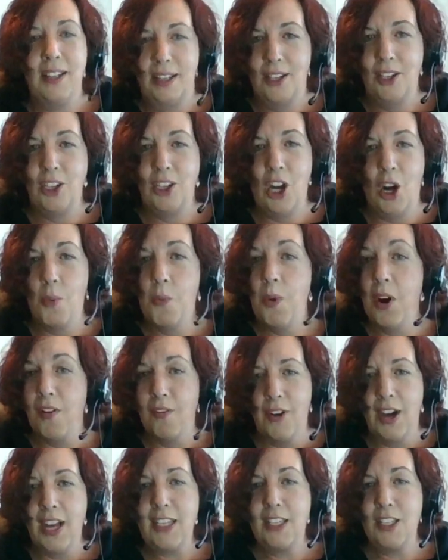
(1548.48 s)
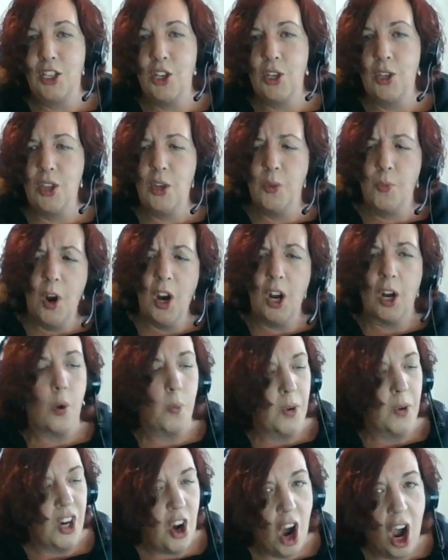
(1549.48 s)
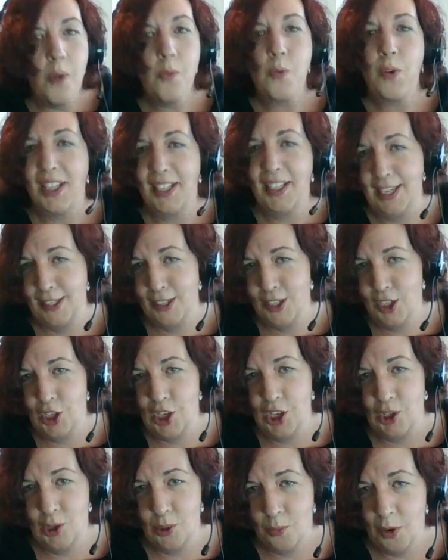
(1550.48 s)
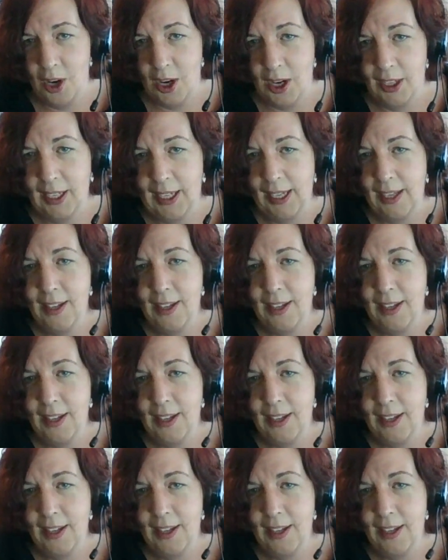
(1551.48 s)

you know, we're afraid to do the work or we're not willing to do the work